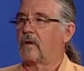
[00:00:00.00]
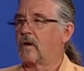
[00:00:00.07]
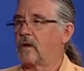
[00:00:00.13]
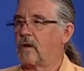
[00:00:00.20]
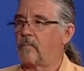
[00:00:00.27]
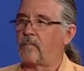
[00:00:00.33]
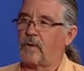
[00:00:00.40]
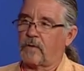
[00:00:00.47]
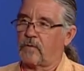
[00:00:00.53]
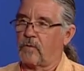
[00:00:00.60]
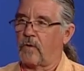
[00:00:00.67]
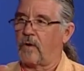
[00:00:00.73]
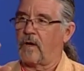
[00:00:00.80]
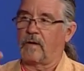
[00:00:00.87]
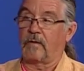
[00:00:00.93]
And I picked
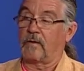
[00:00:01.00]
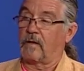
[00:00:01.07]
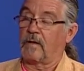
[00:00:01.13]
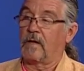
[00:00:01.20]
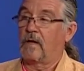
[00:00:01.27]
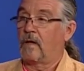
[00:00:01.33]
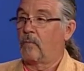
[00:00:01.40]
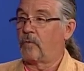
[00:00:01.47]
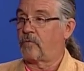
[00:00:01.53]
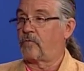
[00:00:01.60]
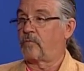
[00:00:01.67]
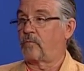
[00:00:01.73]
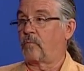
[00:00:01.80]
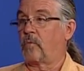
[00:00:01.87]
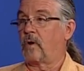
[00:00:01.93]
all, I, which
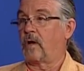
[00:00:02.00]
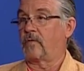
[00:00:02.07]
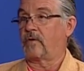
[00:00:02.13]
is why